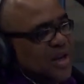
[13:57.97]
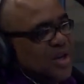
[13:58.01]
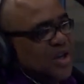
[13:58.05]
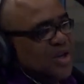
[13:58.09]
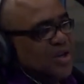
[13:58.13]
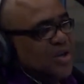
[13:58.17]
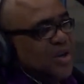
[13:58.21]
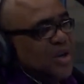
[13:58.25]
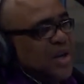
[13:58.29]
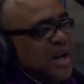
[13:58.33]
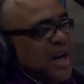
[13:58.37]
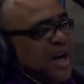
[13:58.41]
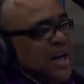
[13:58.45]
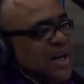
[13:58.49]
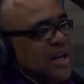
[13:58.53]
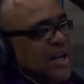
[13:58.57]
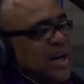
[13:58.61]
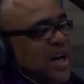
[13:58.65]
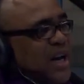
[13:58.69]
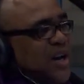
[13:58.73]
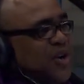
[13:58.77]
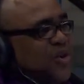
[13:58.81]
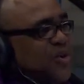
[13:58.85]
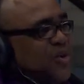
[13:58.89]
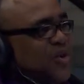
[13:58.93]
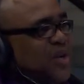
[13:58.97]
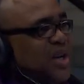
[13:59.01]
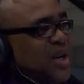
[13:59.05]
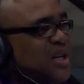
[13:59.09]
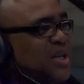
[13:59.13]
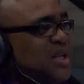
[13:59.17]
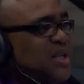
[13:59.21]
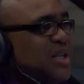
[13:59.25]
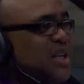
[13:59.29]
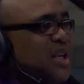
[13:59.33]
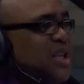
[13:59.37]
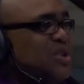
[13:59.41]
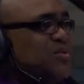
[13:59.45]
So, and I know that
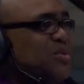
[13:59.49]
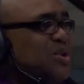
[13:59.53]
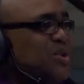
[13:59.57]
it has